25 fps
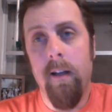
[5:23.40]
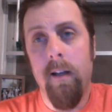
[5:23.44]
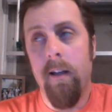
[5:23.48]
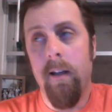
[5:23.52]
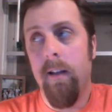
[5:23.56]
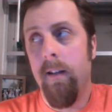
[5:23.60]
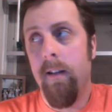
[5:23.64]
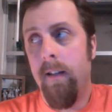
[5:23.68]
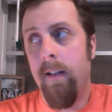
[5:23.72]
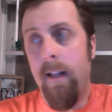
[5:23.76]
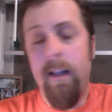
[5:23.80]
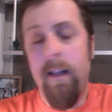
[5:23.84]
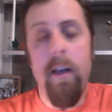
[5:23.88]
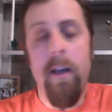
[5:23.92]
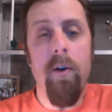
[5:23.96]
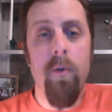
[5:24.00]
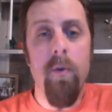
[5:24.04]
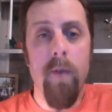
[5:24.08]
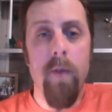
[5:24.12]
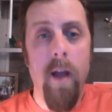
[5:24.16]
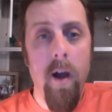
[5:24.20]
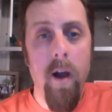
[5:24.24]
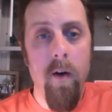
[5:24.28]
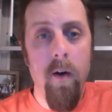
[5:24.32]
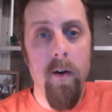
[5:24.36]
than they do
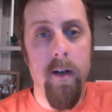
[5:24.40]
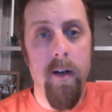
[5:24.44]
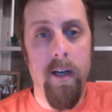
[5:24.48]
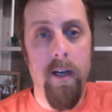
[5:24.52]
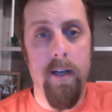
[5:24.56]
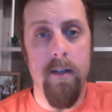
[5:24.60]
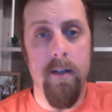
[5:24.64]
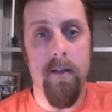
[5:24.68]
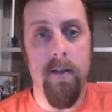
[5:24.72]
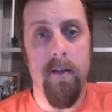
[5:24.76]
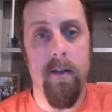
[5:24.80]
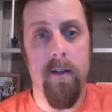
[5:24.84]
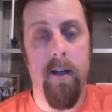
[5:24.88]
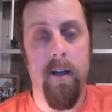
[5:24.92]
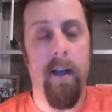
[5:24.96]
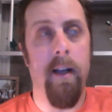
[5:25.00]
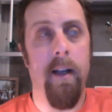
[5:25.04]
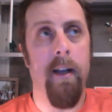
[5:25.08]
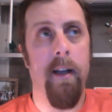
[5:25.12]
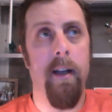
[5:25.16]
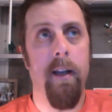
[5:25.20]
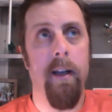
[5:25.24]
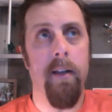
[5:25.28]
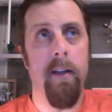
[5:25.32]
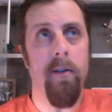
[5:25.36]
nowadays.
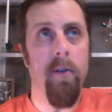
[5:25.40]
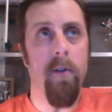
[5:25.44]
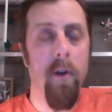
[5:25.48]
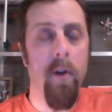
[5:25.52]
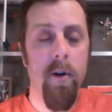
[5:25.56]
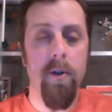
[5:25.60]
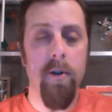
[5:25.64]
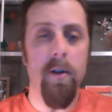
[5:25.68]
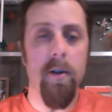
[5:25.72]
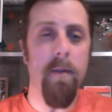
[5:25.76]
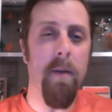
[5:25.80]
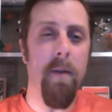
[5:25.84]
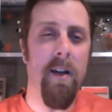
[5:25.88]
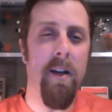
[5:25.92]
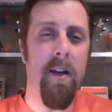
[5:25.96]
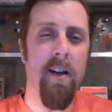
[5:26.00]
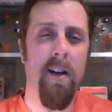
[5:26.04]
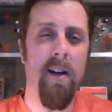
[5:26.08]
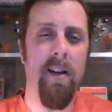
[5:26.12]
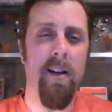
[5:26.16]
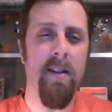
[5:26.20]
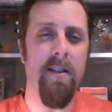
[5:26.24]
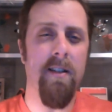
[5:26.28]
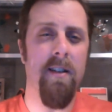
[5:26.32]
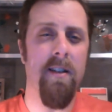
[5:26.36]
And it's largely
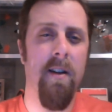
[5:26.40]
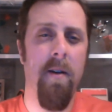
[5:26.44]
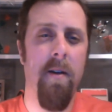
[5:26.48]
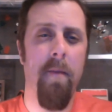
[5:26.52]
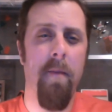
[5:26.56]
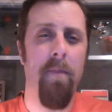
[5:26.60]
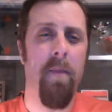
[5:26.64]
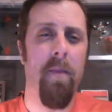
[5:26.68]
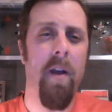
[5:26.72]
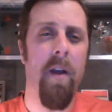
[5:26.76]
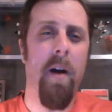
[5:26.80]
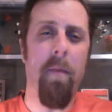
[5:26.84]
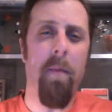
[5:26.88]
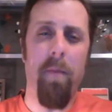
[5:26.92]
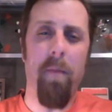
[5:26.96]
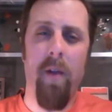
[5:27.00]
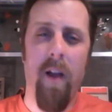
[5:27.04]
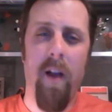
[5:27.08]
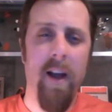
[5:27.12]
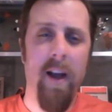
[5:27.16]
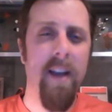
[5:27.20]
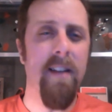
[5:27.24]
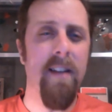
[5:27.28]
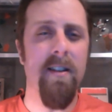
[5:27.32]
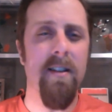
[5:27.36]
because
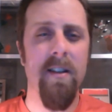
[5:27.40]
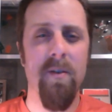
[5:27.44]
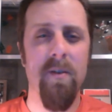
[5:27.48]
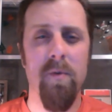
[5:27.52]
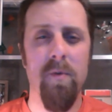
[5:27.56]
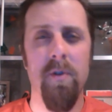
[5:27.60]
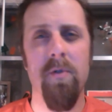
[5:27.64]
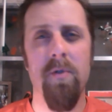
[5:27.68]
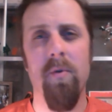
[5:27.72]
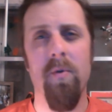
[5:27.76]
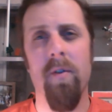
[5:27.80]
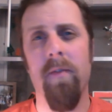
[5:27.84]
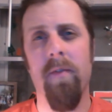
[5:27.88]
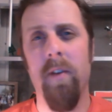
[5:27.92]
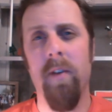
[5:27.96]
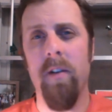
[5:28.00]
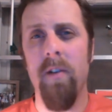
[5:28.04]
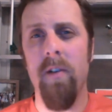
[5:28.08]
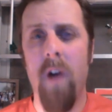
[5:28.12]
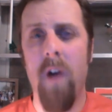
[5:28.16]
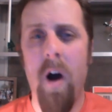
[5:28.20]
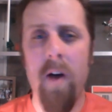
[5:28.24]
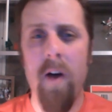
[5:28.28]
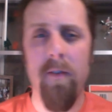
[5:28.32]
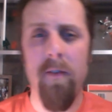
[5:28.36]
appliances were sort of a
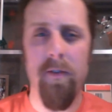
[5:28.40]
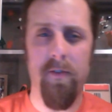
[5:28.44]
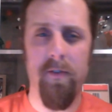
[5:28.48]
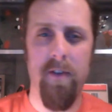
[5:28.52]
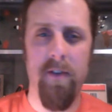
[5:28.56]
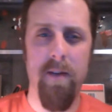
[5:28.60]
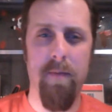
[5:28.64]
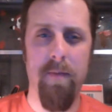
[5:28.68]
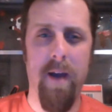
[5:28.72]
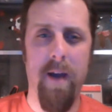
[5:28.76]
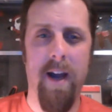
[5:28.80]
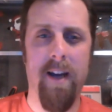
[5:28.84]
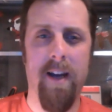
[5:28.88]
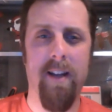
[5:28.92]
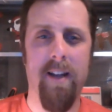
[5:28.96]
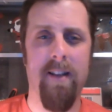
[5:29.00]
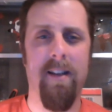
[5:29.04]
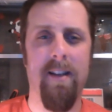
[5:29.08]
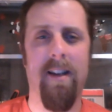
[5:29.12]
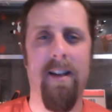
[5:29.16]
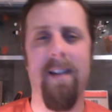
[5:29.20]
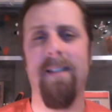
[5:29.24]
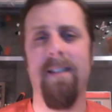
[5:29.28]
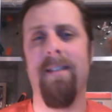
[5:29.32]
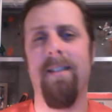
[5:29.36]
novelty back in
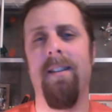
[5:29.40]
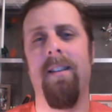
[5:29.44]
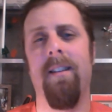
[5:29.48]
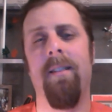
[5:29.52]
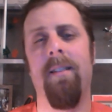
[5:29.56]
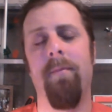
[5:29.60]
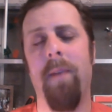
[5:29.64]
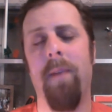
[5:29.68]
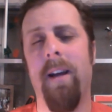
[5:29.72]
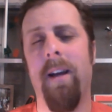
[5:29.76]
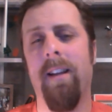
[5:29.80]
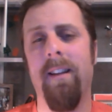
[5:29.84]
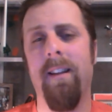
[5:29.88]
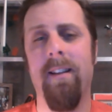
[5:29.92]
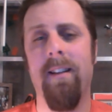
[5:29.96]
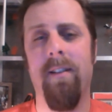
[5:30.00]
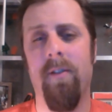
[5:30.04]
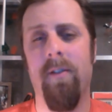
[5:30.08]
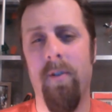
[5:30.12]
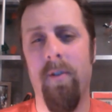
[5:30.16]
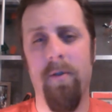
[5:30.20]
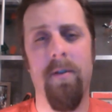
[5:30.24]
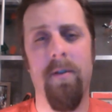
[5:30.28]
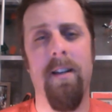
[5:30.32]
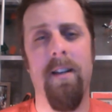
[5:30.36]

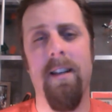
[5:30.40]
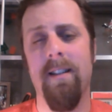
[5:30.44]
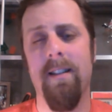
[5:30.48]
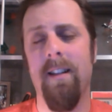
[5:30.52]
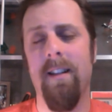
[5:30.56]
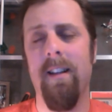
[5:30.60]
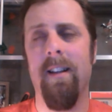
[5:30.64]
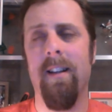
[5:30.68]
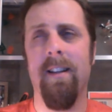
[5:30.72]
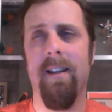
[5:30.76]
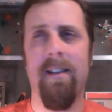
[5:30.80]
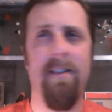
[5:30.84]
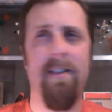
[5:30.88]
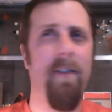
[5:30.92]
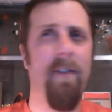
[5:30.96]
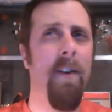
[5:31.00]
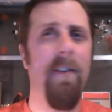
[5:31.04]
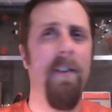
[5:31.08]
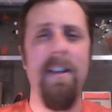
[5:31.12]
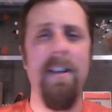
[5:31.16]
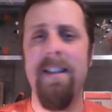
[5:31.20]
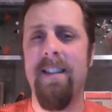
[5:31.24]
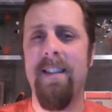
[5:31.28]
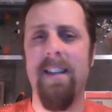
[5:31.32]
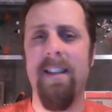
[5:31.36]
those days. It was
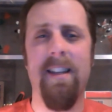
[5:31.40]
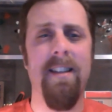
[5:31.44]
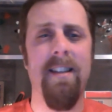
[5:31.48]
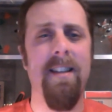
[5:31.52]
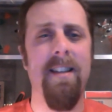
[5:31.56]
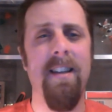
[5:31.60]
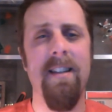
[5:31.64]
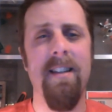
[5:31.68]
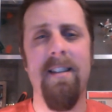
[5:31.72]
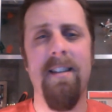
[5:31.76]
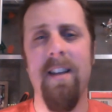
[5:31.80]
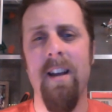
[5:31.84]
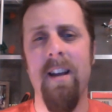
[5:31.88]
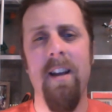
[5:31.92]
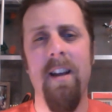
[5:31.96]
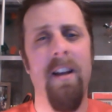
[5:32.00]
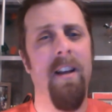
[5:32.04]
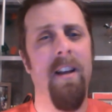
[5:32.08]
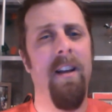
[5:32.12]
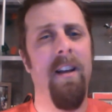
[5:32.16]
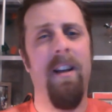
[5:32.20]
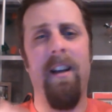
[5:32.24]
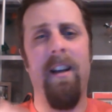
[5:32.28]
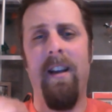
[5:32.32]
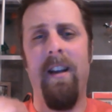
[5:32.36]
50s, 60s.
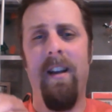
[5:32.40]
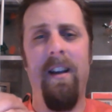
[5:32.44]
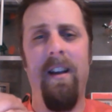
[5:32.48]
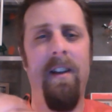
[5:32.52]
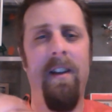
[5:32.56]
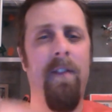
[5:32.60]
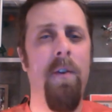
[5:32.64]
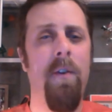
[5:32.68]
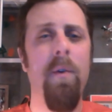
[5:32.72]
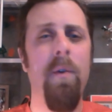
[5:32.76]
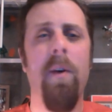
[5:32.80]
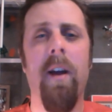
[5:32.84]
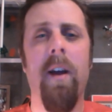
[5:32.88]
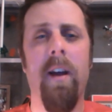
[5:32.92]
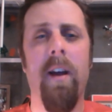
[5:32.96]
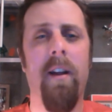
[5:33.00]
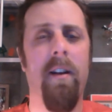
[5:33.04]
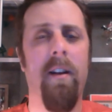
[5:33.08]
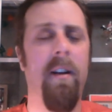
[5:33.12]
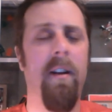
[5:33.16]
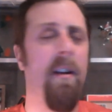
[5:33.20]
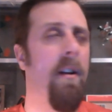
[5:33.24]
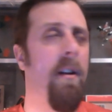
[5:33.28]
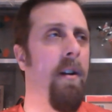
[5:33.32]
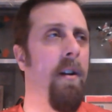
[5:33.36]
If you
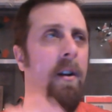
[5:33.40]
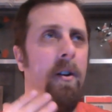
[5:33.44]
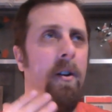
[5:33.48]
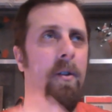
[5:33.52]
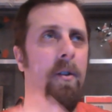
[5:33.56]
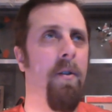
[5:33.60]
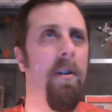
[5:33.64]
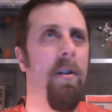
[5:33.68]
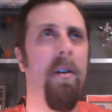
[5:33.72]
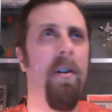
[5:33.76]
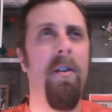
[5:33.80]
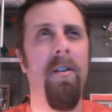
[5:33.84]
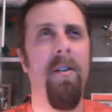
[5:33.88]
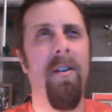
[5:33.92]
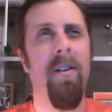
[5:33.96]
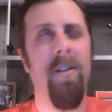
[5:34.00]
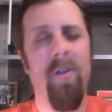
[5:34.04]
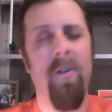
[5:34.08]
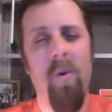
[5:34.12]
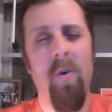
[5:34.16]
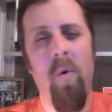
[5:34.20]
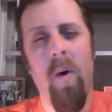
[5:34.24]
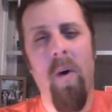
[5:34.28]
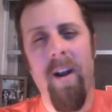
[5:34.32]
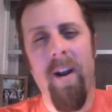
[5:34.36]
had, you didn't
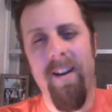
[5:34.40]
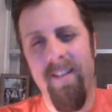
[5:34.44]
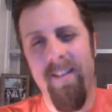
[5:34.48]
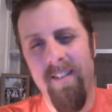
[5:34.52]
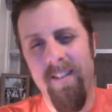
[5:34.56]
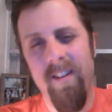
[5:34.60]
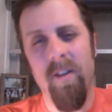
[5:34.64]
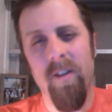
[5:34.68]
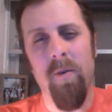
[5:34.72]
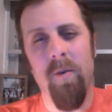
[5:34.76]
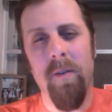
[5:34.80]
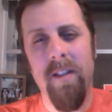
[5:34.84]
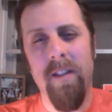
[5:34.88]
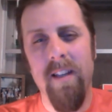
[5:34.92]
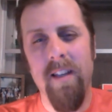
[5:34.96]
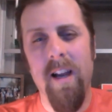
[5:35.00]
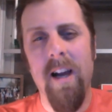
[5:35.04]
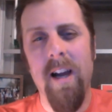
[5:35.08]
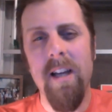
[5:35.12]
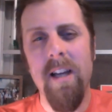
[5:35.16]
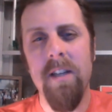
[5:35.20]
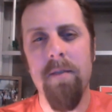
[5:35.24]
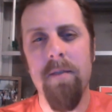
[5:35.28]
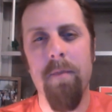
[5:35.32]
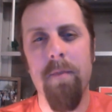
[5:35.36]
quite deal with the
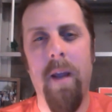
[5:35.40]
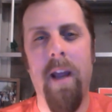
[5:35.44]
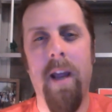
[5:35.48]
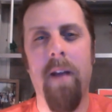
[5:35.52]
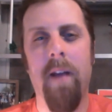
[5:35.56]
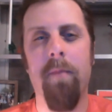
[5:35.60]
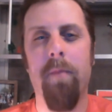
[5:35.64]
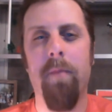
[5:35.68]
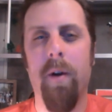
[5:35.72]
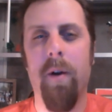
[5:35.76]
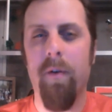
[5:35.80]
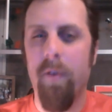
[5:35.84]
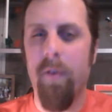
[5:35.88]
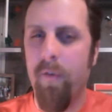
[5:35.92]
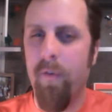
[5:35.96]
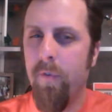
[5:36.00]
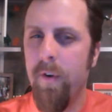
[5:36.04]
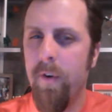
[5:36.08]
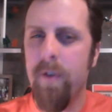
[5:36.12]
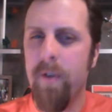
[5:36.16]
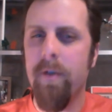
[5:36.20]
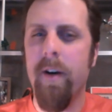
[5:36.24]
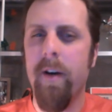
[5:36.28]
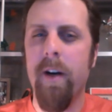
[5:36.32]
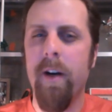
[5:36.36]
Iceman, but
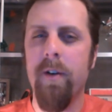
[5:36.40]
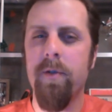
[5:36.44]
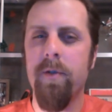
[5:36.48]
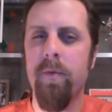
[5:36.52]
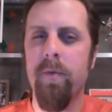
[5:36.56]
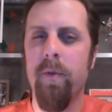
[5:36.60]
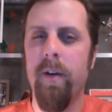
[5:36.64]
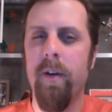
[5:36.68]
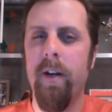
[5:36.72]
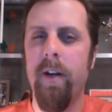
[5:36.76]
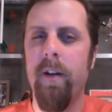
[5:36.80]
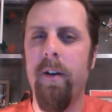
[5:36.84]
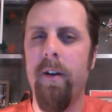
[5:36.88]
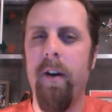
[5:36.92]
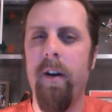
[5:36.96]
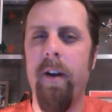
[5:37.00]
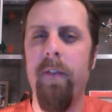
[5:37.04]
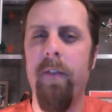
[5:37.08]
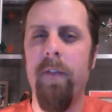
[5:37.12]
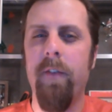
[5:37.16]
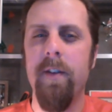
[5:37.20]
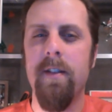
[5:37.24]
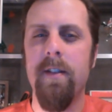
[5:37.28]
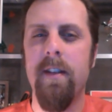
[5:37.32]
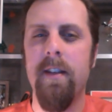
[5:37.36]
refrigerators were in their
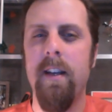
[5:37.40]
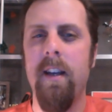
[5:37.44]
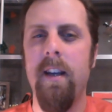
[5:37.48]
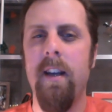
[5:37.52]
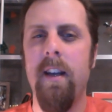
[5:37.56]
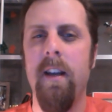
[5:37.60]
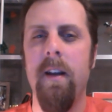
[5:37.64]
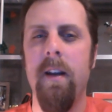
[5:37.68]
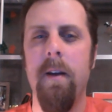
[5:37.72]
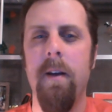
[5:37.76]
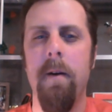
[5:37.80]
infancy,